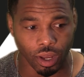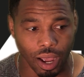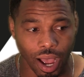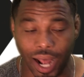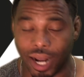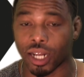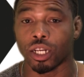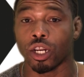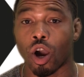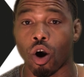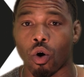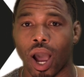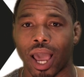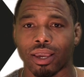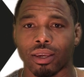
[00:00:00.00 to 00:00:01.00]
I didn't
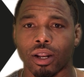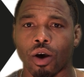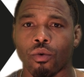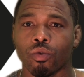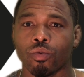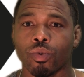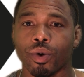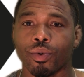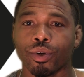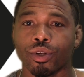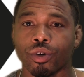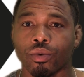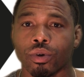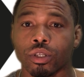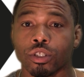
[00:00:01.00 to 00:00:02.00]
know, you know, we were
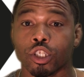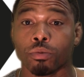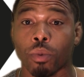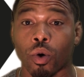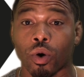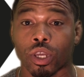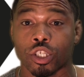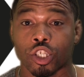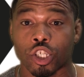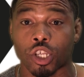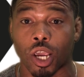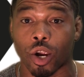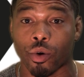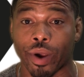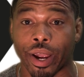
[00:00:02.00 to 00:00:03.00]
doing smoking
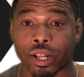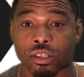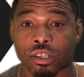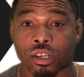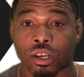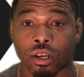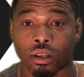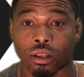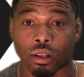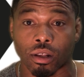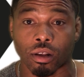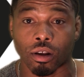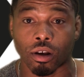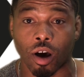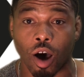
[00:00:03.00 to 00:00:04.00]
cigarettes
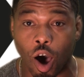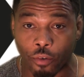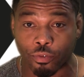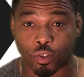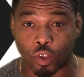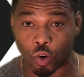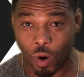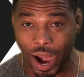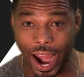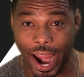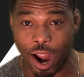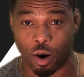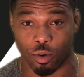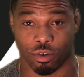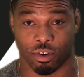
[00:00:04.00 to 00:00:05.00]
off the
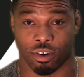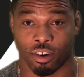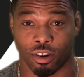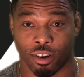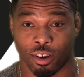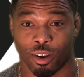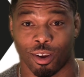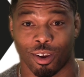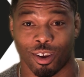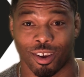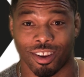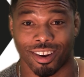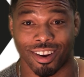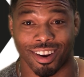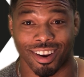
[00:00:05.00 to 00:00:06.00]
ground.
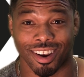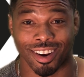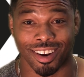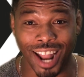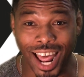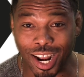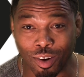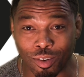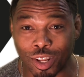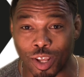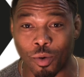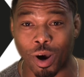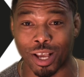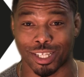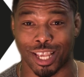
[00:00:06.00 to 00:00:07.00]
Not only
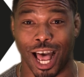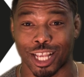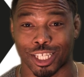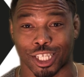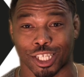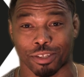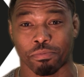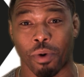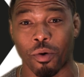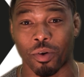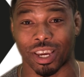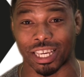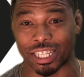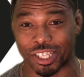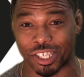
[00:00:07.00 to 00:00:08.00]
was I
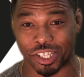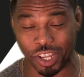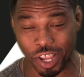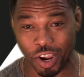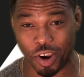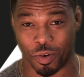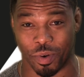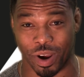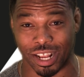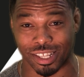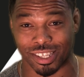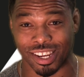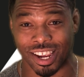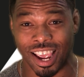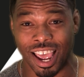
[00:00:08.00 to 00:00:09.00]
smoking
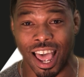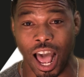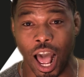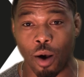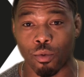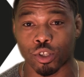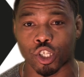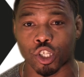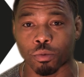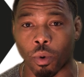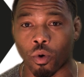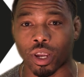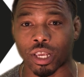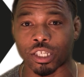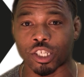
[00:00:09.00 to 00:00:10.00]
cigarettes, I was
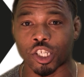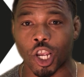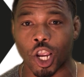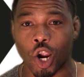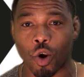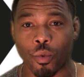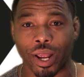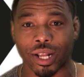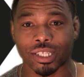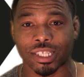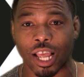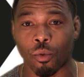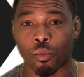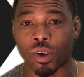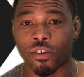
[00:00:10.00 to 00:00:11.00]
smoking cigarettes
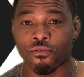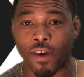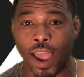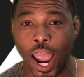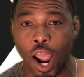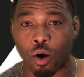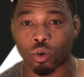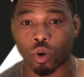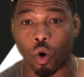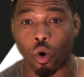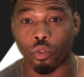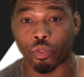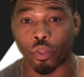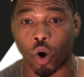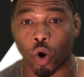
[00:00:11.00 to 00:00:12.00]
that we found
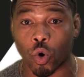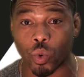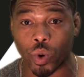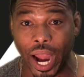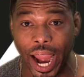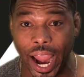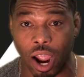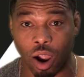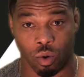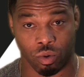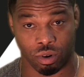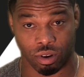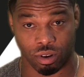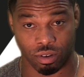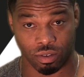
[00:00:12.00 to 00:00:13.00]
on the
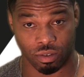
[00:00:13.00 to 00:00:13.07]
ground.